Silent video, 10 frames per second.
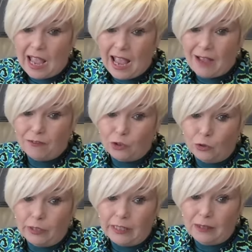I've done
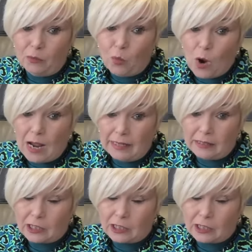in white,